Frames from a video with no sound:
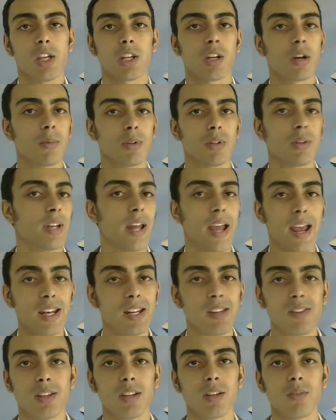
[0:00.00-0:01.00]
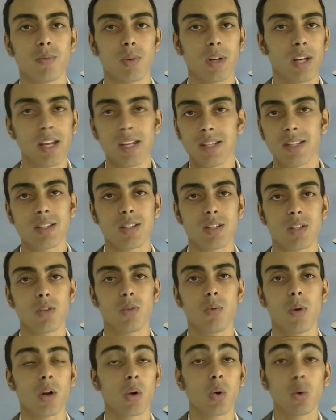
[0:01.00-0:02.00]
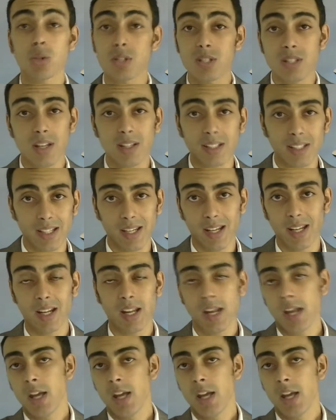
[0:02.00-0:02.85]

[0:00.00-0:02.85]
you can't be doing anything related to your work or studying.